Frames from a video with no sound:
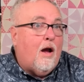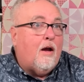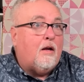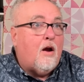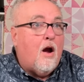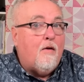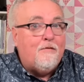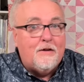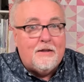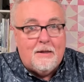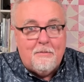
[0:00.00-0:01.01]

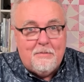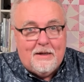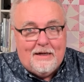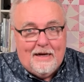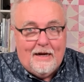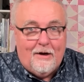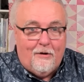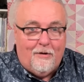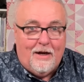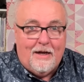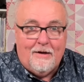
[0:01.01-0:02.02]
confident
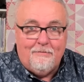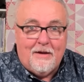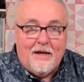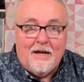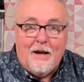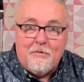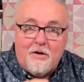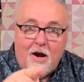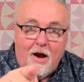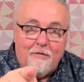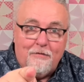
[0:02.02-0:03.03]
beginner, and I'm
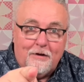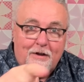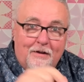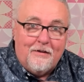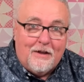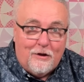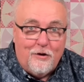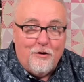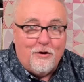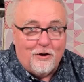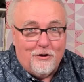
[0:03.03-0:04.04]
confident that you
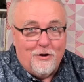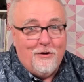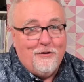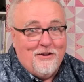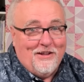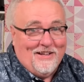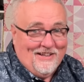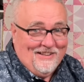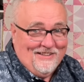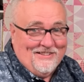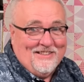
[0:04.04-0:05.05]
can do
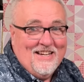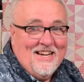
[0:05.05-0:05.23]
this.